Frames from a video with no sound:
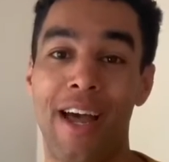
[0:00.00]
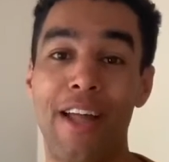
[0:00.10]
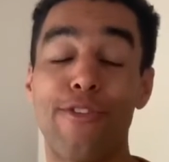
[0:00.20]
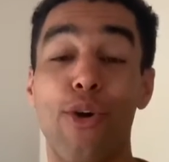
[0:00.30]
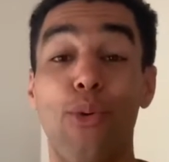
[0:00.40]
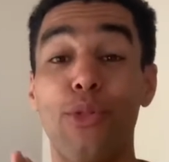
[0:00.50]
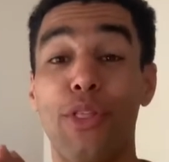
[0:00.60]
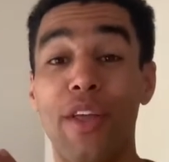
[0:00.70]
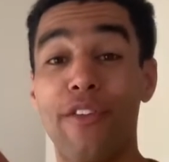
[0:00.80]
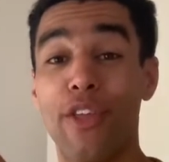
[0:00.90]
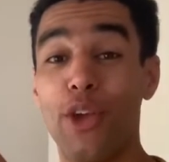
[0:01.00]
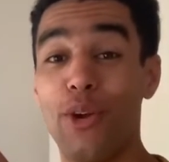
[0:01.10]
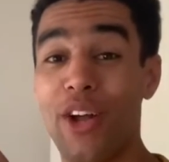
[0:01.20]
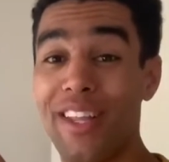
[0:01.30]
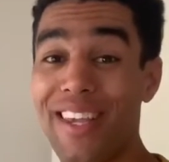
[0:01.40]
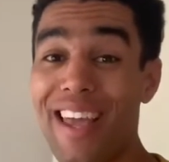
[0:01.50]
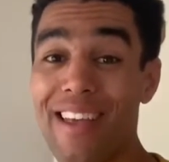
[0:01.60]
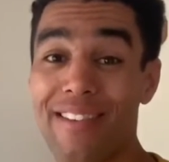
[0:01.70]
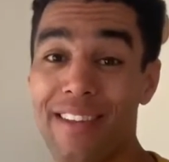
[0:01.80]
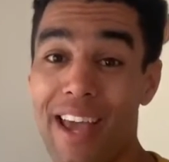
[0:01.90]
And so all the things that you learned
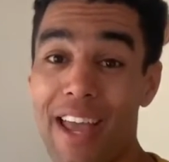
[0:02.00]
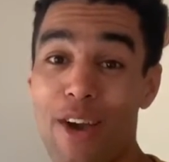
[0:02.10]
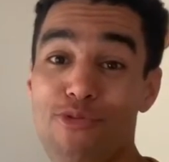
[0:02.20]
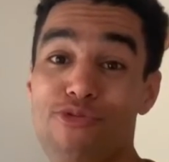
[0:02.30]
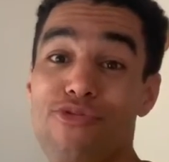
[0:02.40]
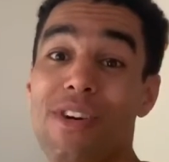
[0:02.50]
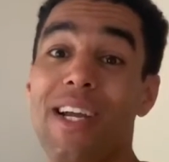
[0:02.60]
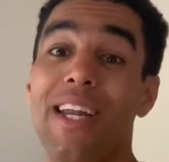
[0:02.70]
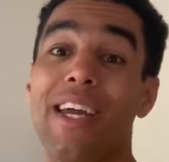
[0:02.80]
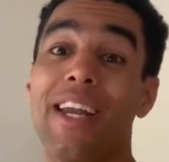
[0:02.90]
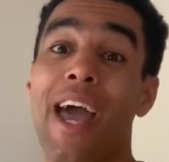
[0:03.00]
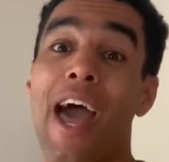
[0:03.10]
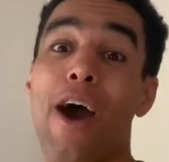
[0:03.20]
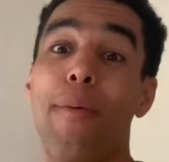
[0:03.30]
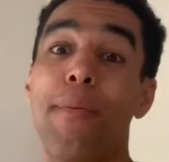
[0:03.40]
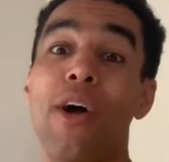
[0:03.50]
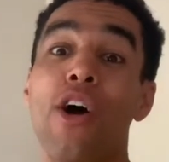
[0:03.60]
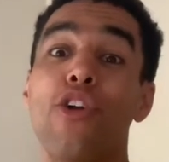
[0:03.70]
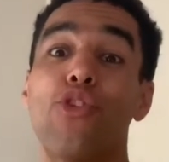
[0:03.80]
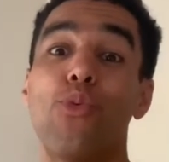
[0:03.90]
yesterday are really going to help
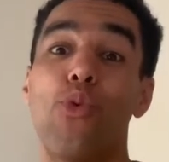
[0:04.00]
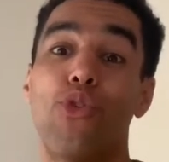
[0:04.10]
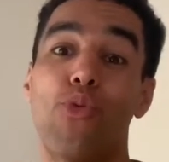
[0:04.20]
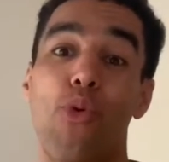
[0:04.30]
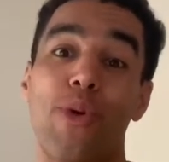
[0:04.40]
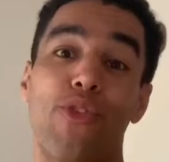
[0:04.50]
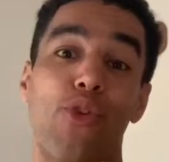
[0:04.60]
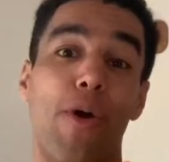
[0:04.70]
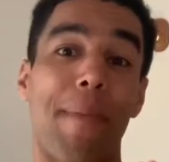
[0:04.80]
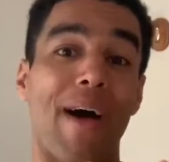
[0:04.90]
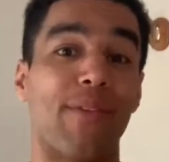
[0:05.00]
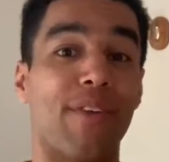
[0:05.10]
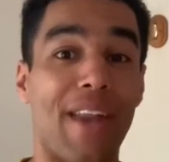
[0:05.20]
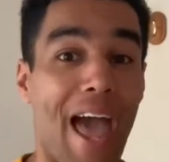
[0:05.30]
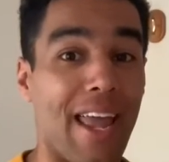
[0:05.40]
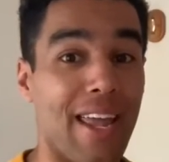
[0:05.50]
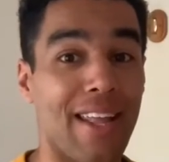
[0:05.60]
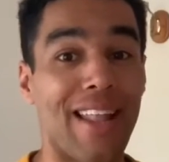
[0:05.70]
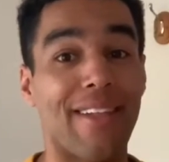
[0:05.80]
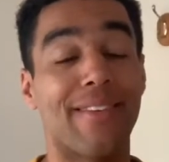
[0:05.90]
towards what we talk about today.
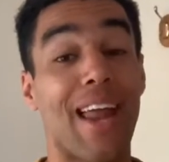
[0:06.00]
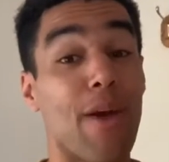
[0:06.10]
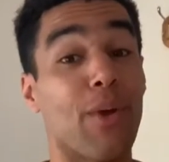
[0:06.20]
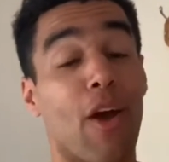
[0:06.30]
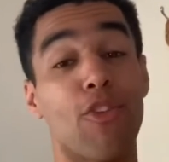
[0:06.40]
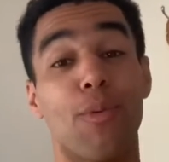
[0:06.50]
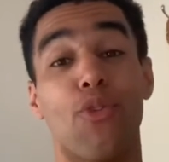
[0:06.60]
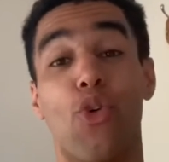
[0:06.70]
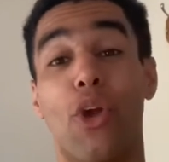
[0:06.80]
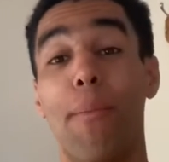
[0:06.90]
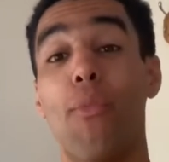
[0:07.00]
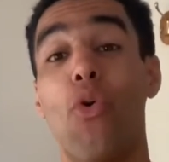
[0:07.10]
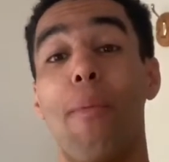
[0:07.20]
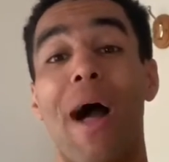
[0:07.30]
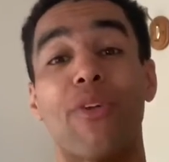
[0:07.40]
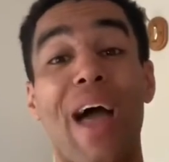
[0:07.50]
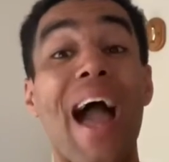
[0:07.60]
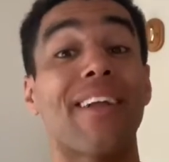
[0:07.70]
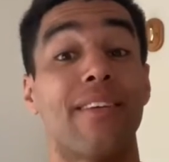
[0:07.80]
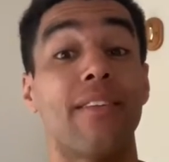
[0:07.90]
Now, today we're going to be talking more about
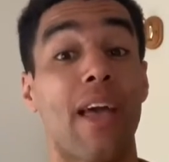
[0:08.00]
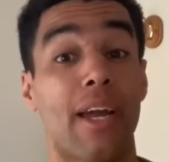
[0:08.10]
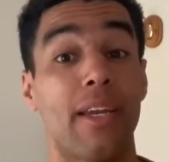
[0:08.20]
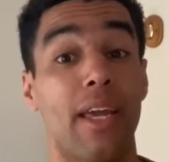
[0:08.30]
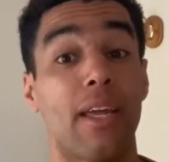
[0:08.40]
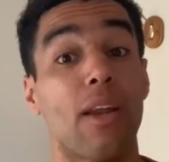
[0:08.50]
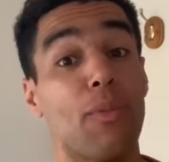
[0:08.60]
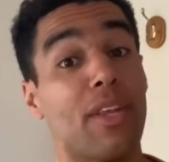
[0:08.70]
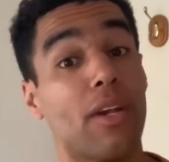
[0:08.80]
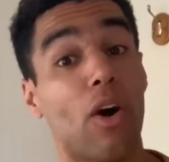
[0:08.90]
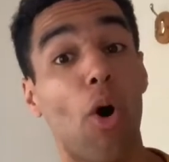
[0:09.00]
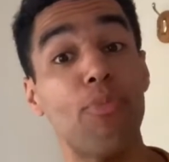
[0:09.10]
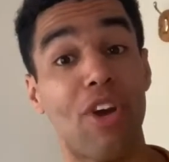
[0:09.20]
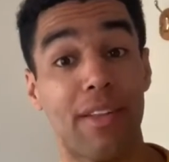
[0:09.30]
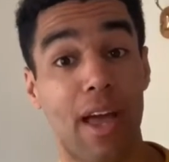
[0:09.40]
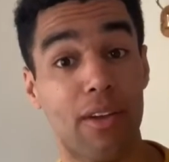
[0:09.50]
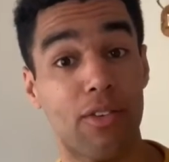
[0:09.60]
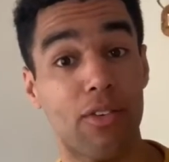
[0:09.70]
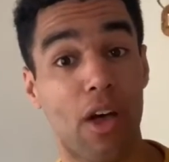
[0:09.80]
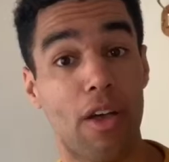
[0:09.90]
acting technique. Now, we did an object
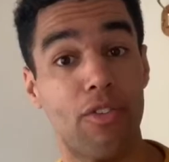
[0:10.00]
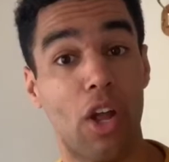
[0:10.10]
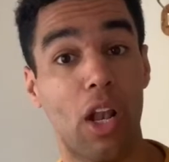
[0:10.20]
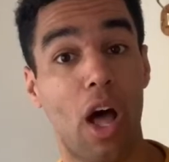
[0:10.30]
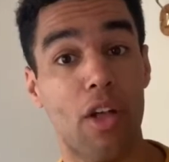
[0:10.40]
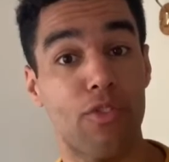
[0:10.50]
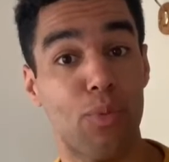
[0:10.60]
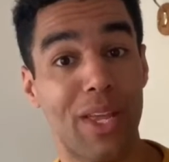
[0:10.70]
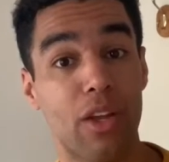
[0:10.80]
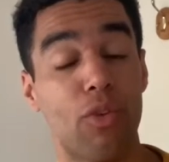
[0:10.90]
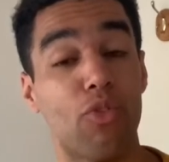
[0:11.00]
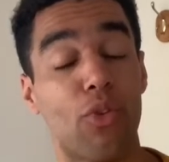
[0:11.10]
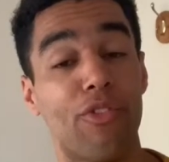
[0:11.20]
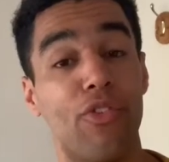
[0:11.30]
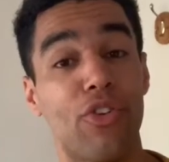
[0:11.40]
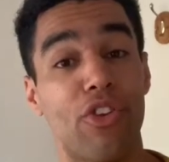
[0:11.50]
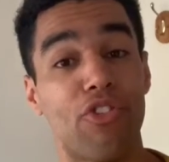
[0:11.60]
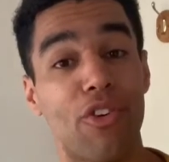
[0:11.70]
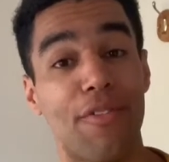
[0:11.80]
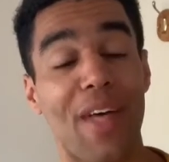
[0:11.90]
exercise last week. You saw the
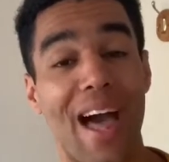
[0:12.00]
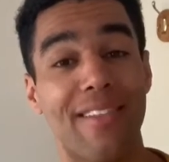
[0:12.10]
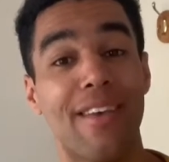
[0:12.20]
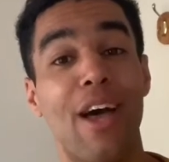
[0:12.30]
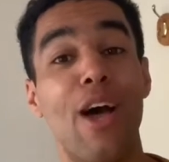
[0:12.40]
footage of that.